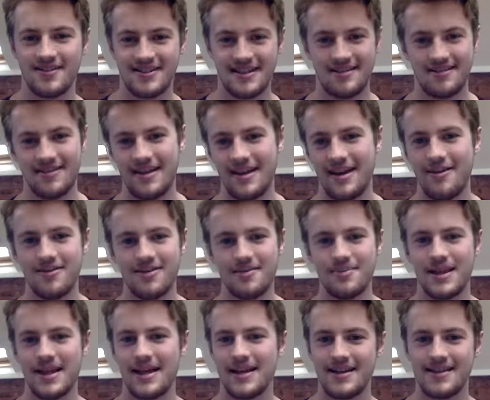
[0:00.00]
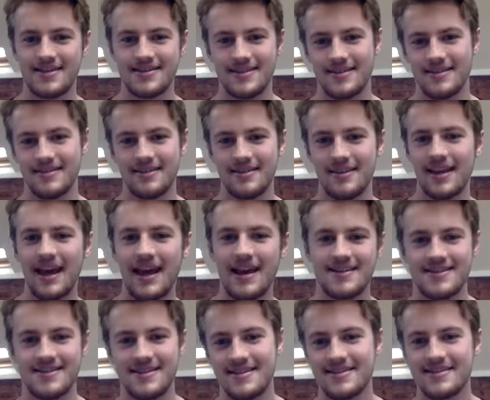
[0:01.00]
out there and the planets and the
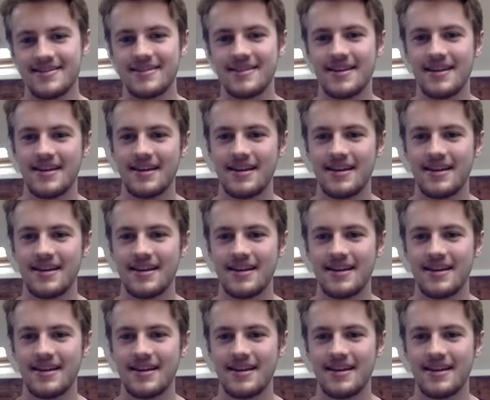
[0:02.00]
gases.